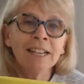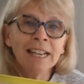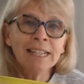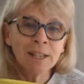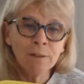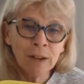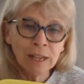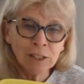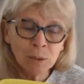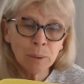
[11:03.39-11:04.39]
It's a
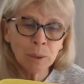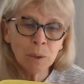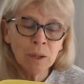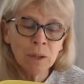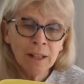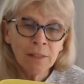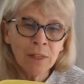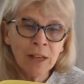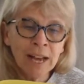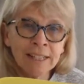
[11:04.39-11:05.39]
vegetable
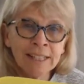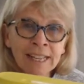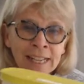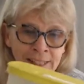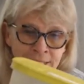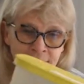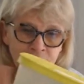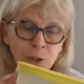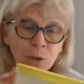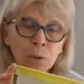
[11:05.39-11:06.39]
that needs
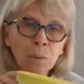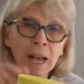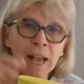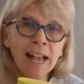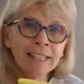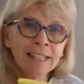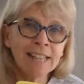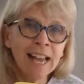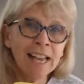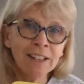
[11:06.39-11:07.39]
to
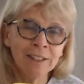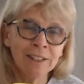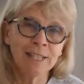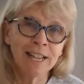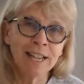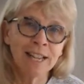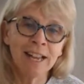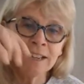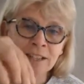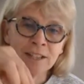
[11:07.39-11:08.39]
exhale its
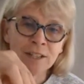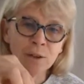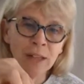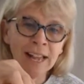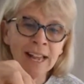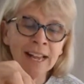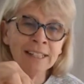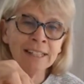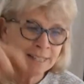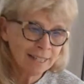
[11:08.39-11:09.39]
air, so the air
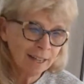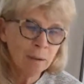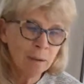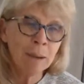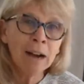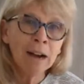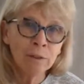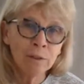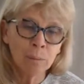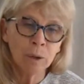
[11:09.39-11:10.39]
needs to come out
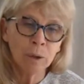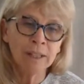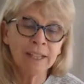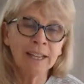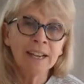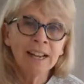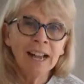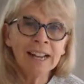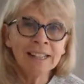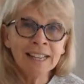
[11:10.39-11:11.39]
of the broccoli,
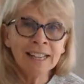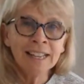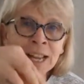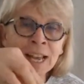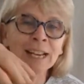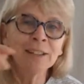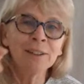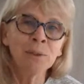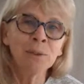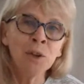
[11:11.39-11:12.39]
and
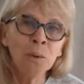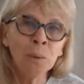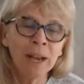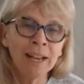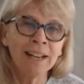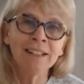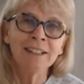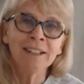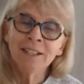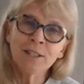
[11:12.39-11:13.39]
inhale new air,
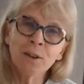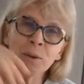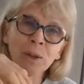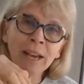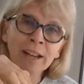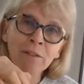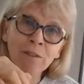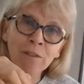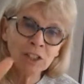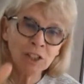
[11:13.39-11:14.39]
so you get
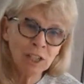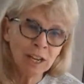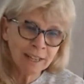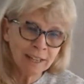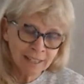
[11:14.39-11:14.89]
fresh air